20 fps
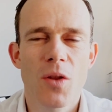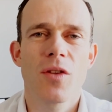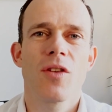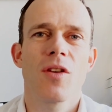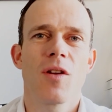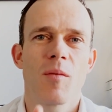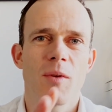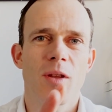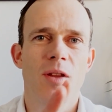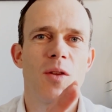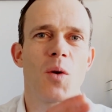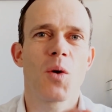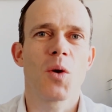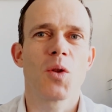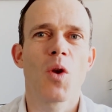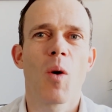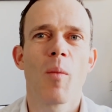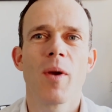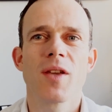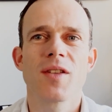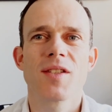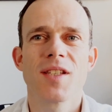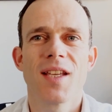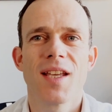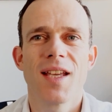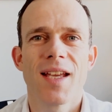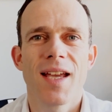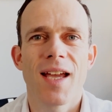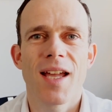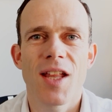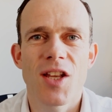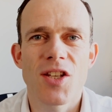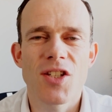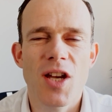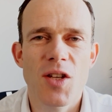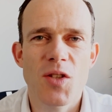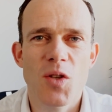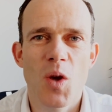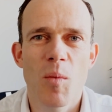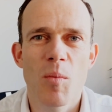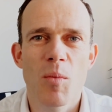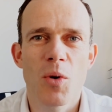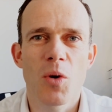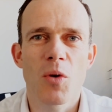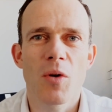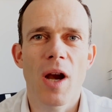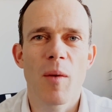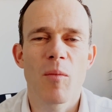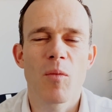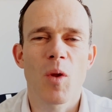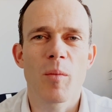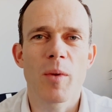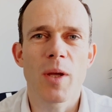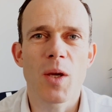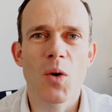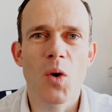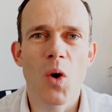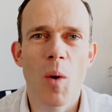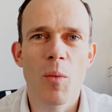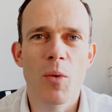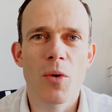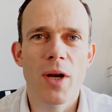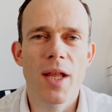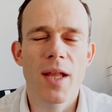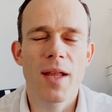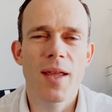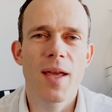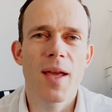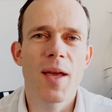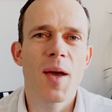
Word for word: So I mean, tokenomics and uh, the Caiz Earn program will be incorporated.